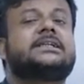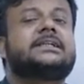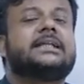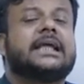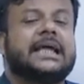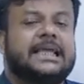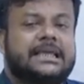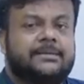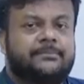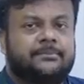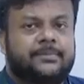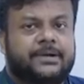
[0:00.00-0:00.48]

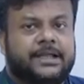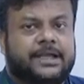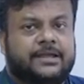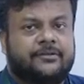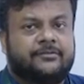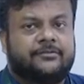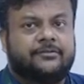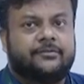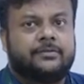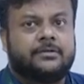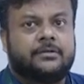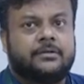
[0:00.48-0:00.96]
type
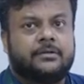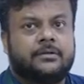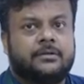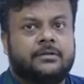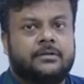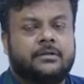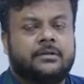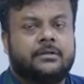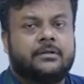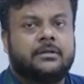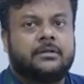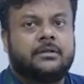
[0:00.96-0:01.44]
def,
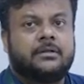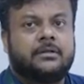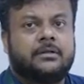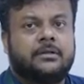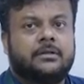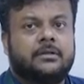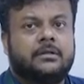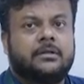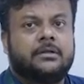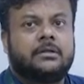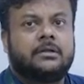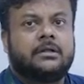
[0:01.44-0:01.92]

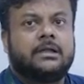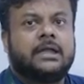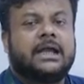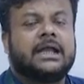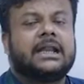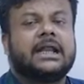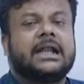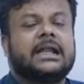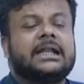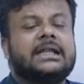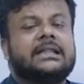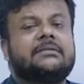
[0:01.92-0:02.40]
and
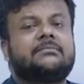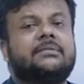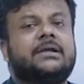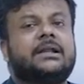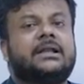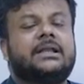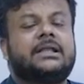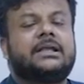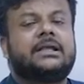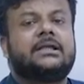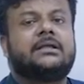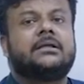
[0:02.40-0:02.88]

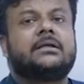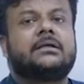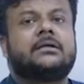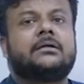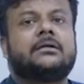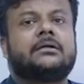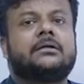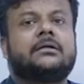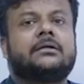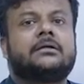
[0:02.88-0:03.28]
ultimately